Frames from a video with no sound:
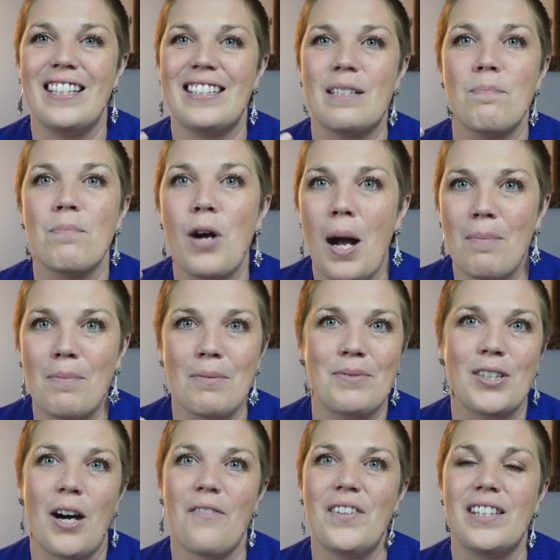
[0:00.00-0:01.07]
is the problem
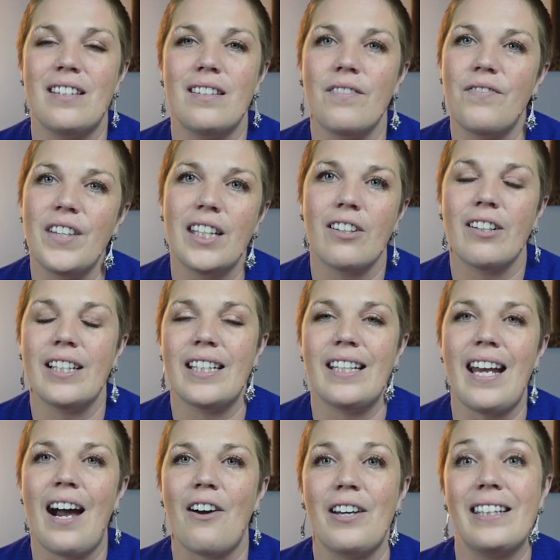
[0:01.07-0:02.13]
solving and the figuring it out.